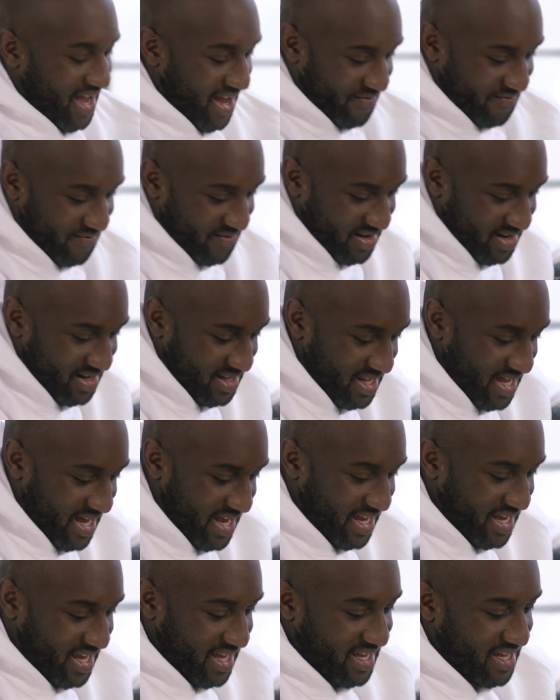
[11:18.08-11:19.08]
I feel
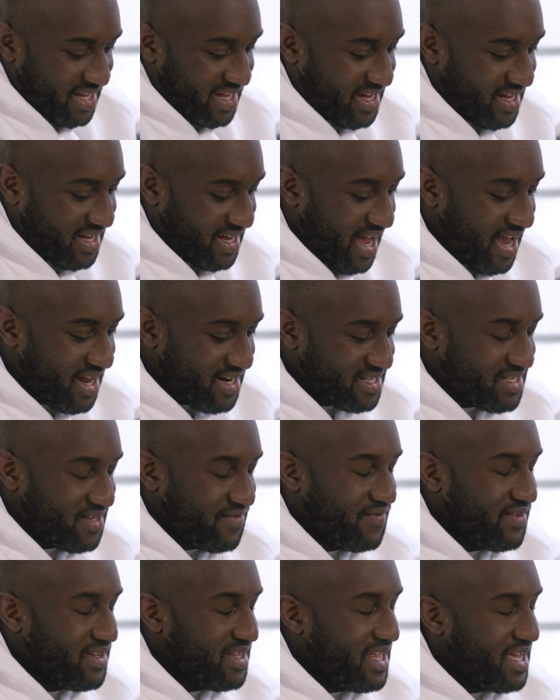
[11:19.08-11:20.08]
like, I honestly feel